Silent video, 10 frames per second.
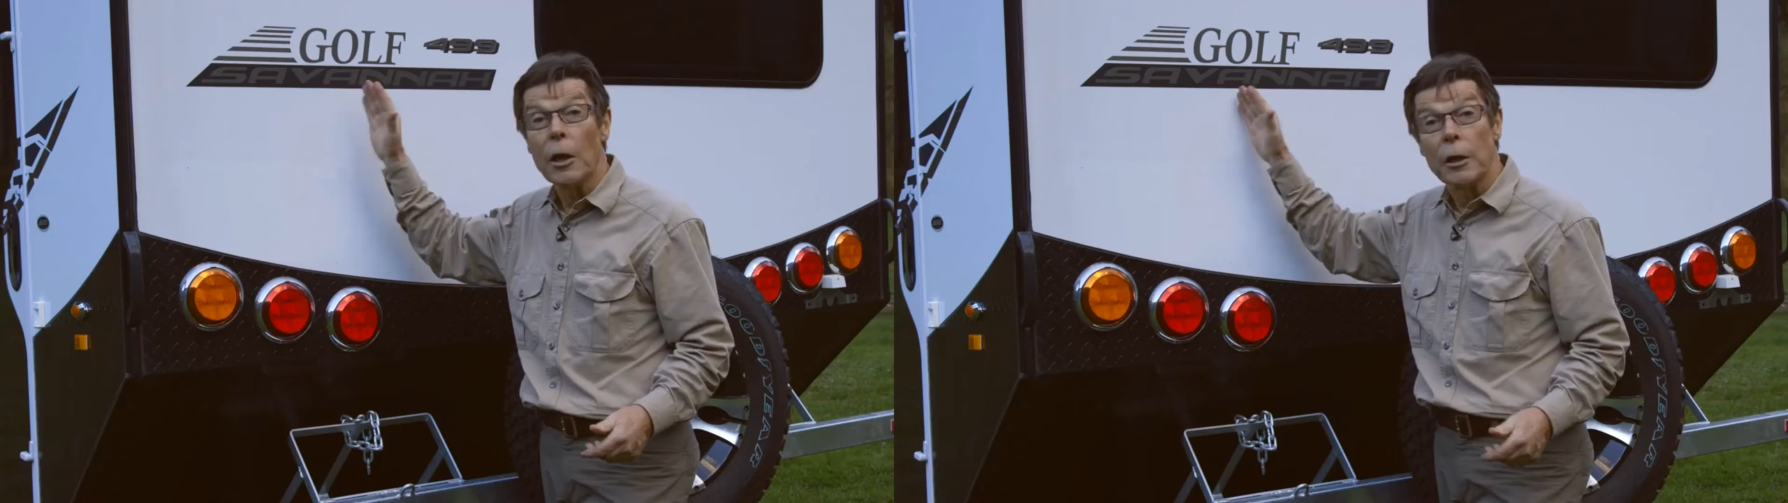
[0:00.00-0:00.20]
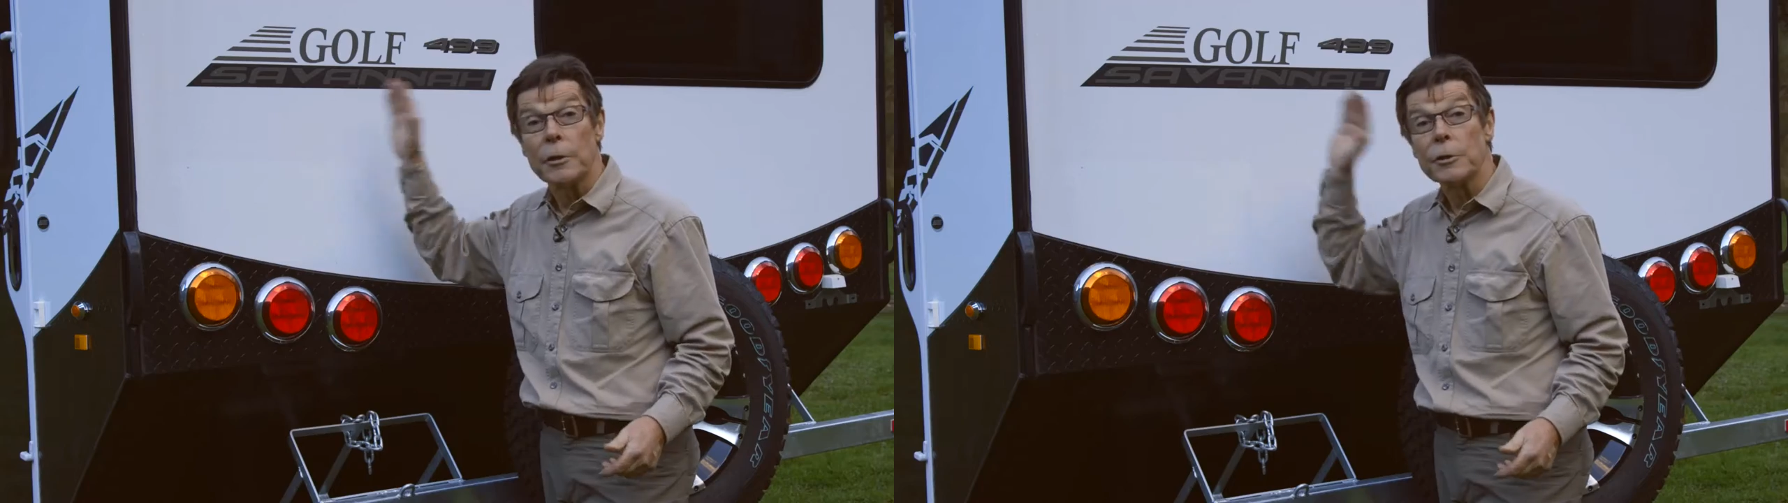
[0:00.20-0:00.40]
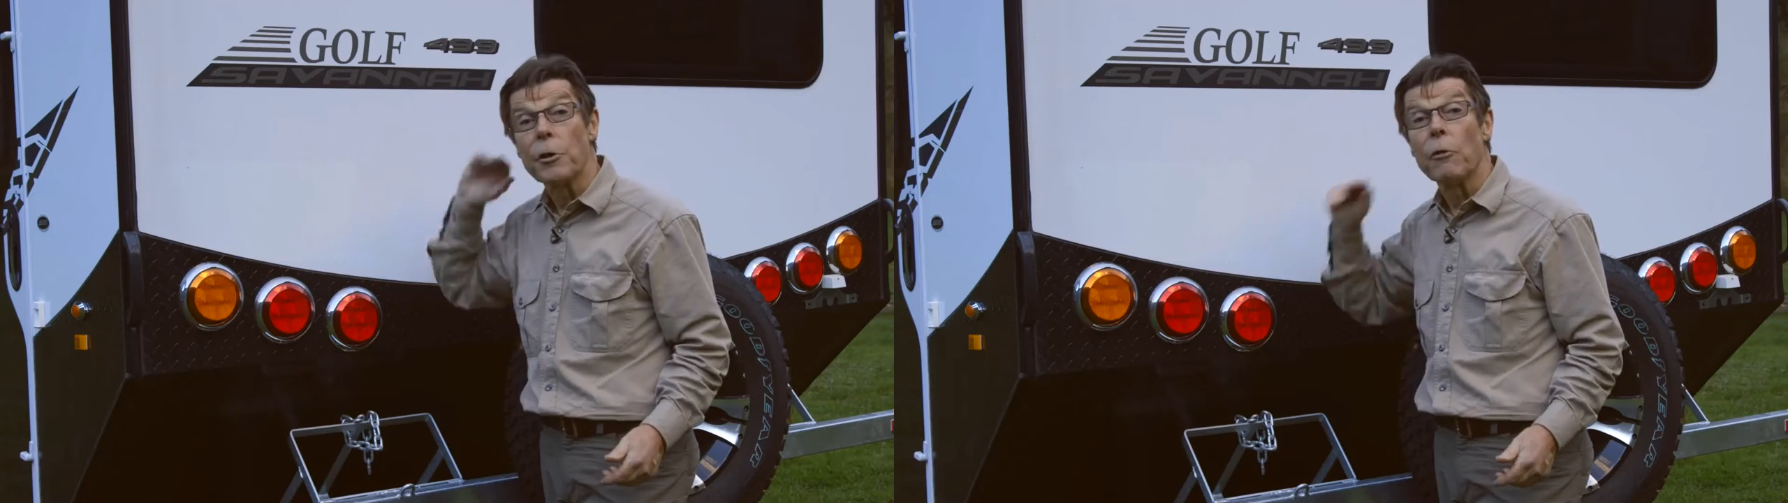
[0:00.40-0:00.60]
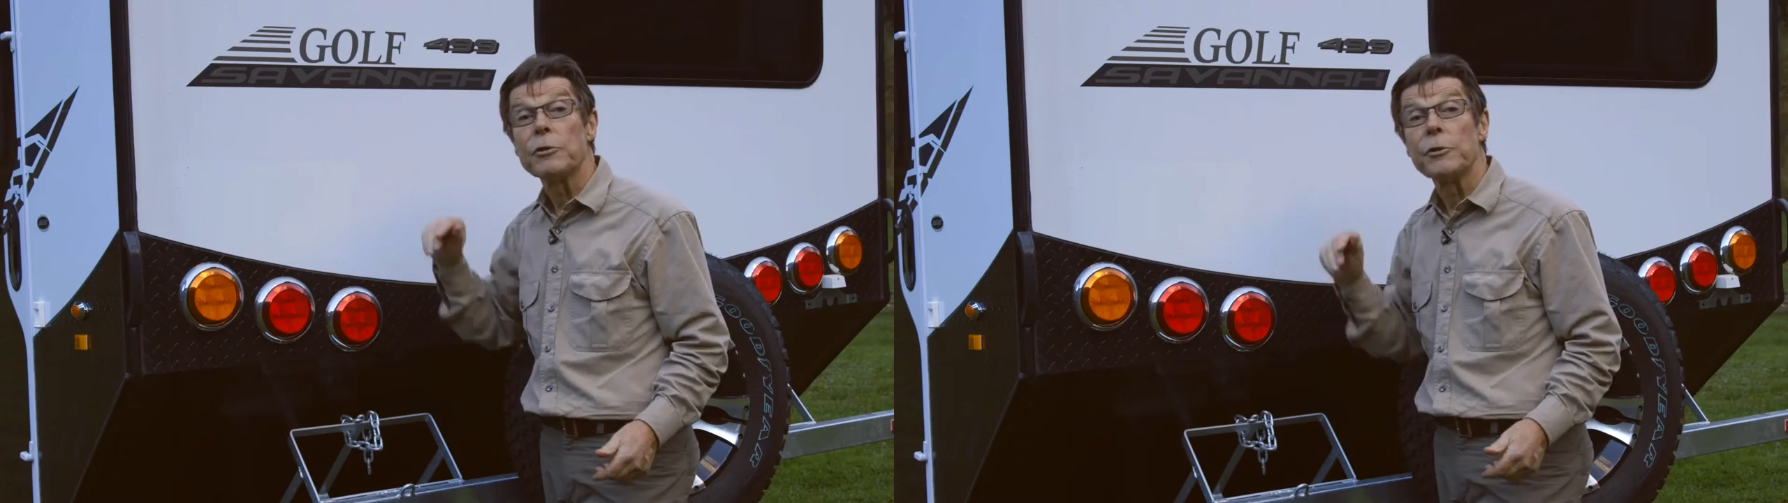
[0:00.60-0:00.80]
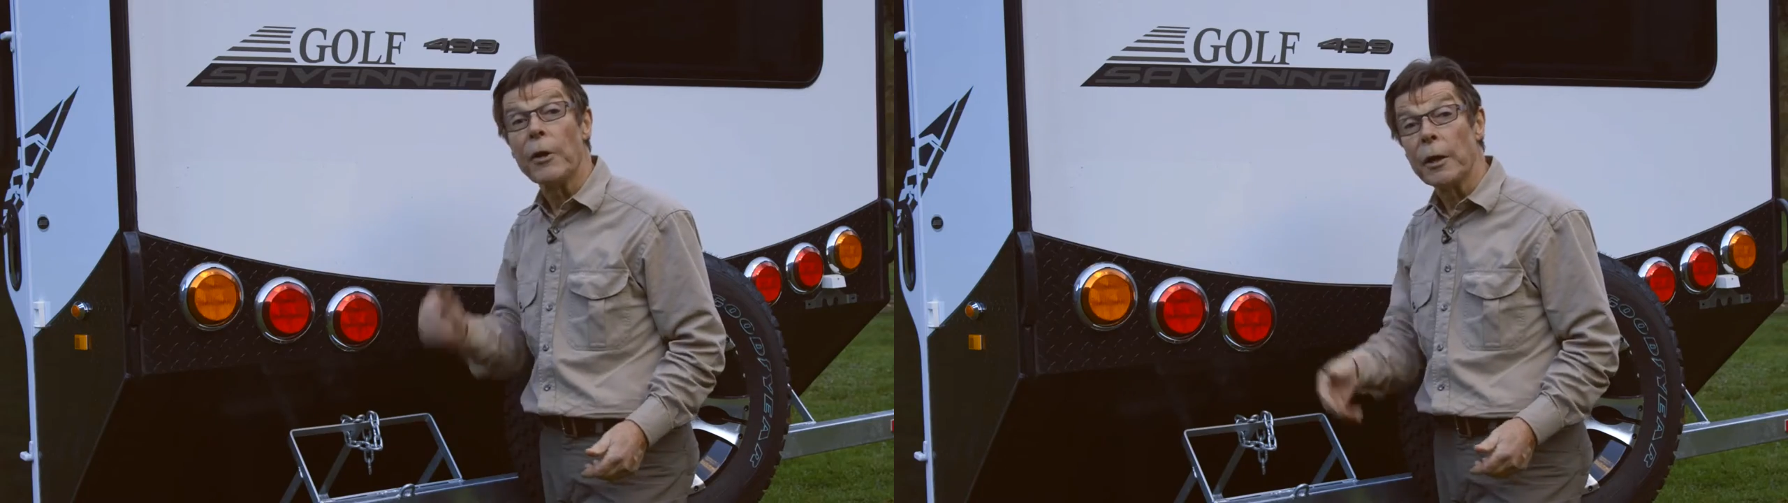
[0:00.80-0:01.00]
like this Golf
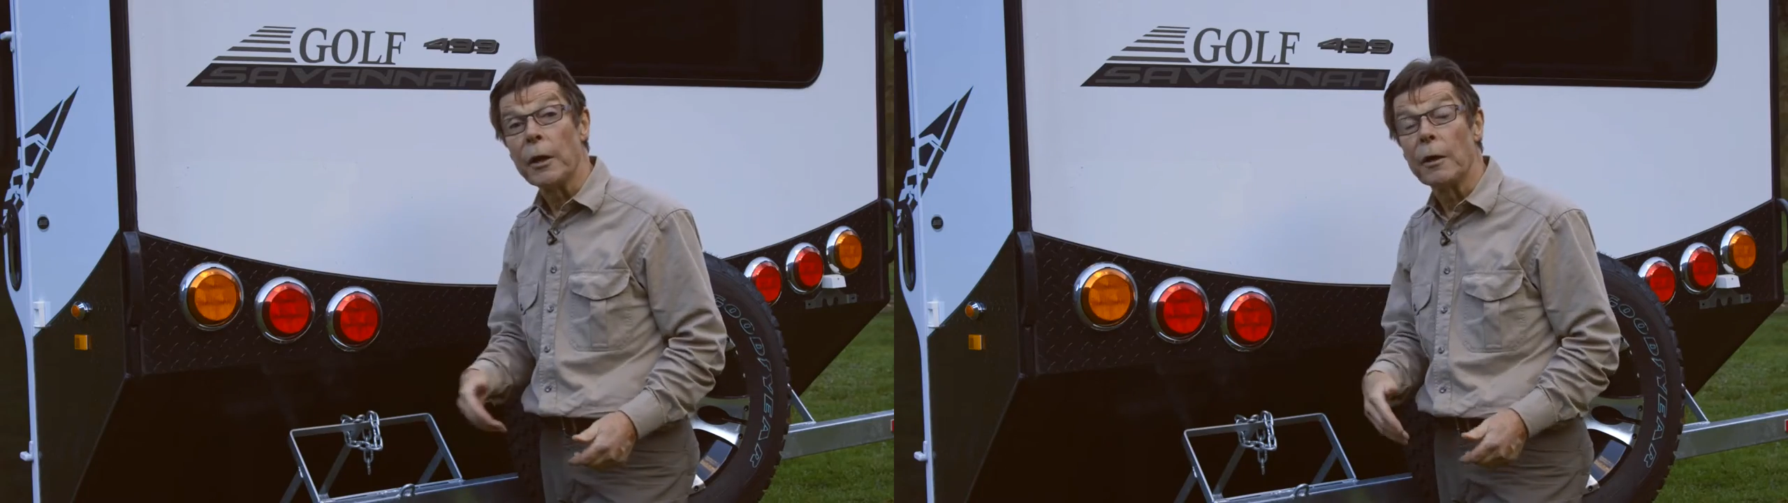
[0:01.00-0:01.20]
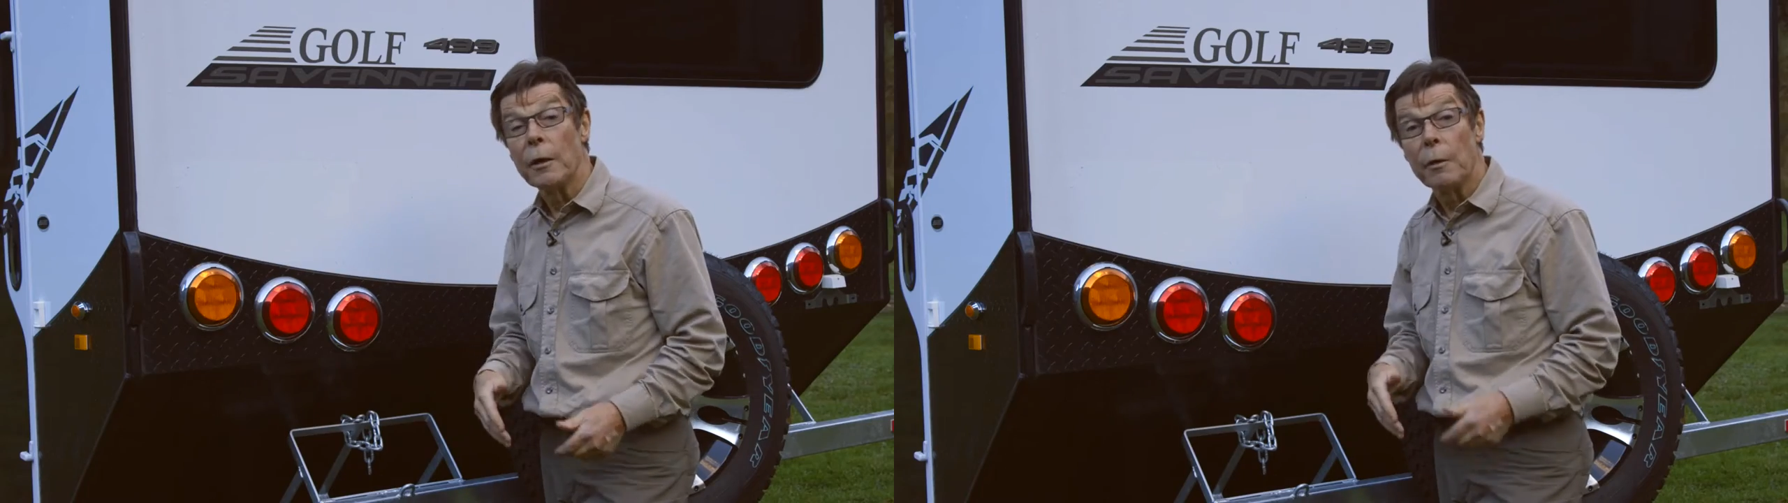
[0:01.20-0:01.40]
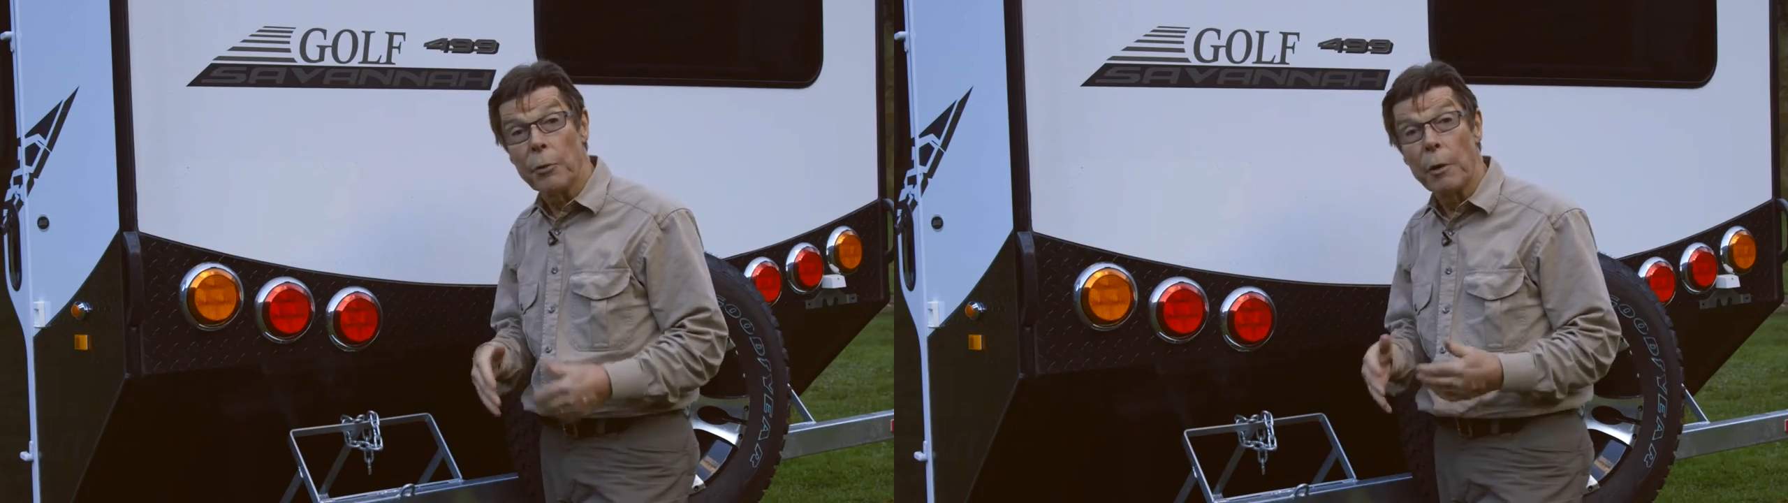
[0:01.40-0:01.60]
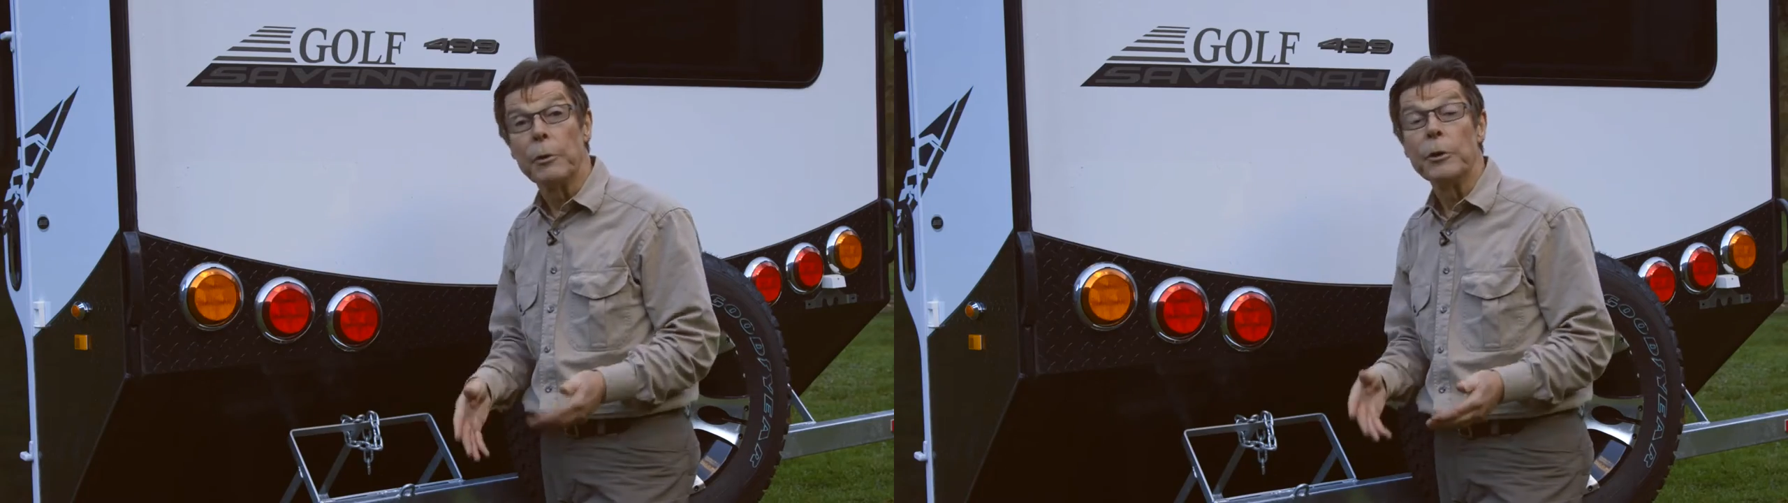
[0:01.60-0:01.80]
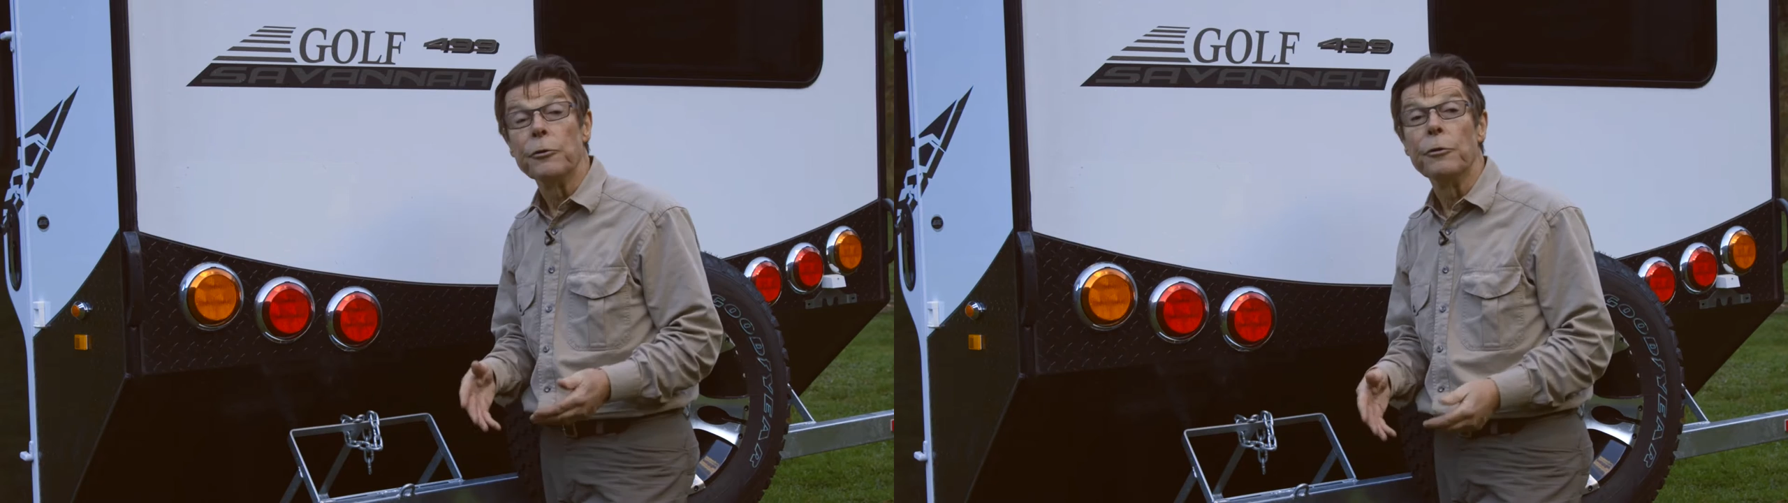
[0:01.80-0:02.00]
Savannah
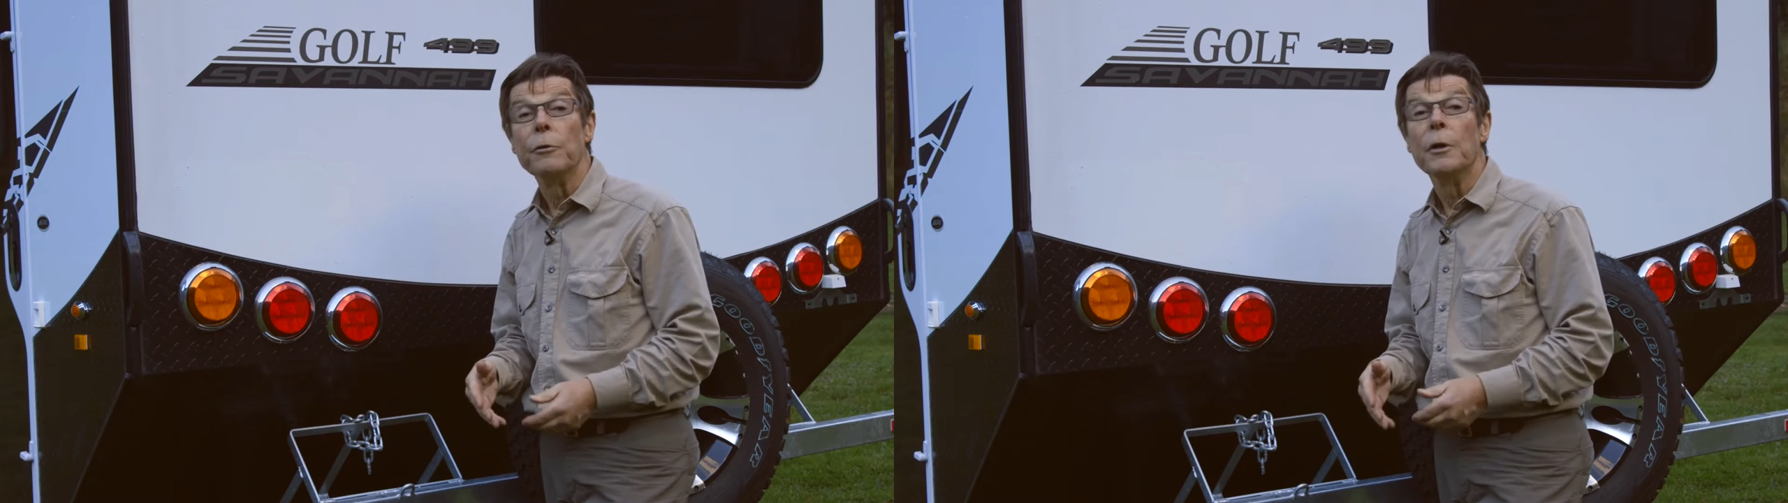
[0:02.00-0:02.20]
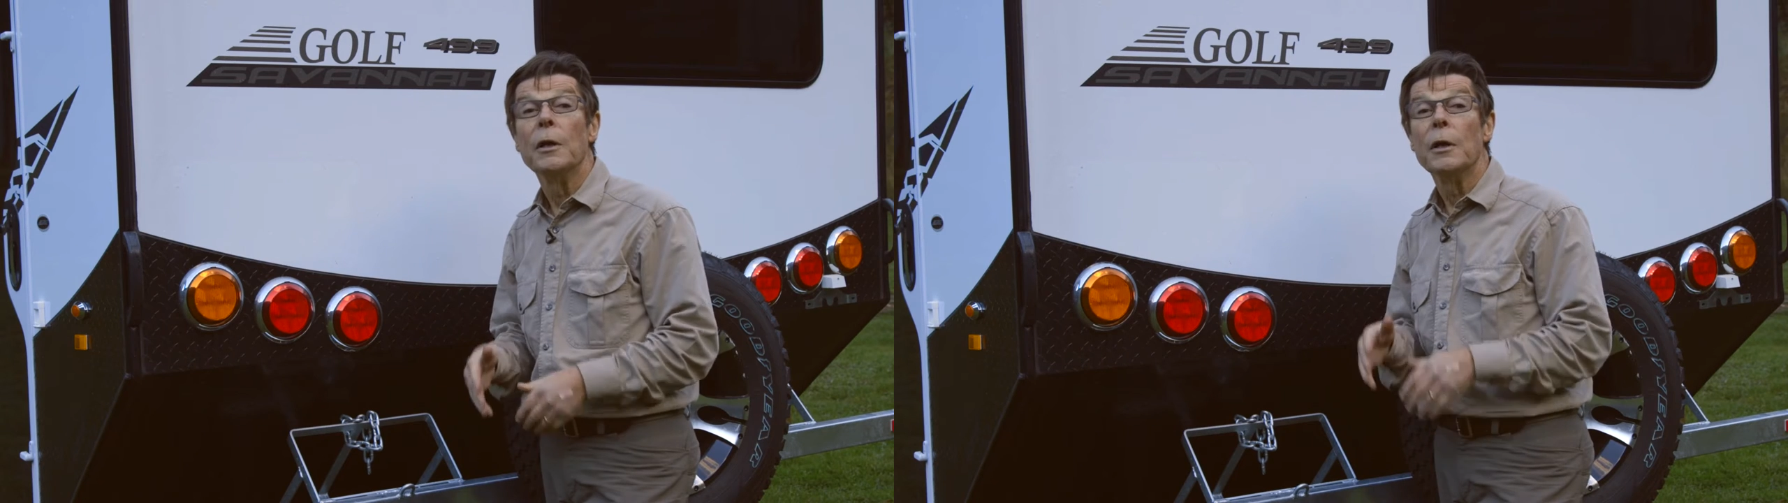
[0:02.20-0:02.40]
probably do,